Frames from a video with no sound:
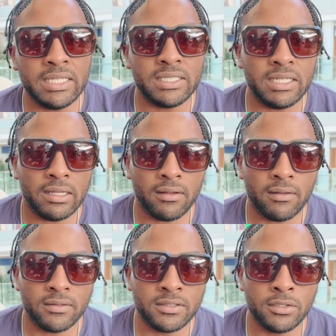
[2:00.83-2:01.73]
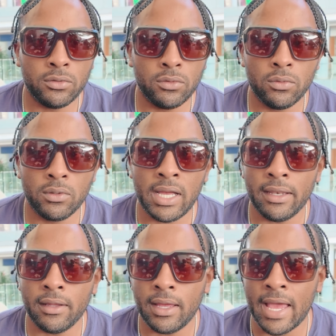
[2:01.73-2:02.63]
easy to
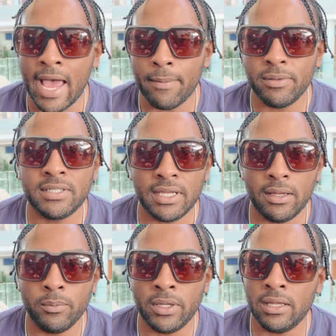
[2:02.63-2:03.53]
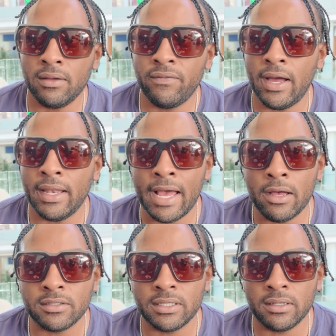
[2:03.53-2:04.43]
kind of habitate, meaning find
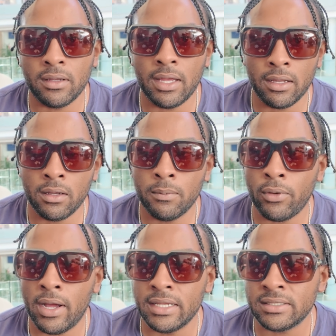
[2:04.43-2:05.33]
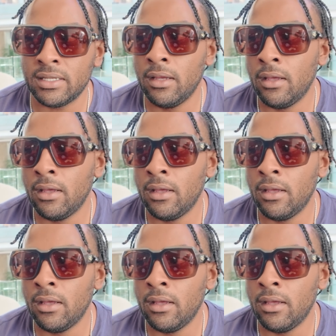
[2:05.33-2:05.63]
housing at a good price,